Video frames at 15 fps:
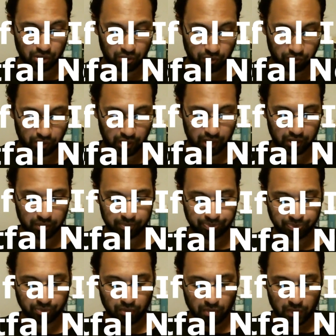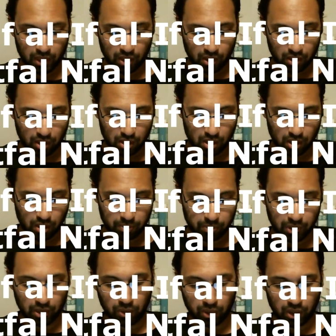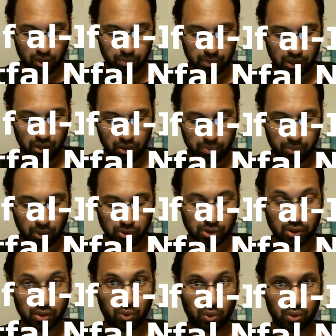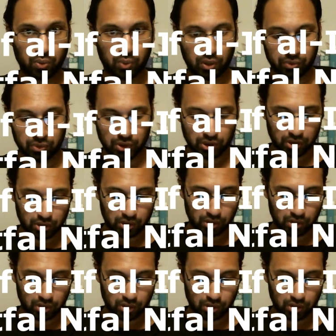to fight. And I'll be posting all the references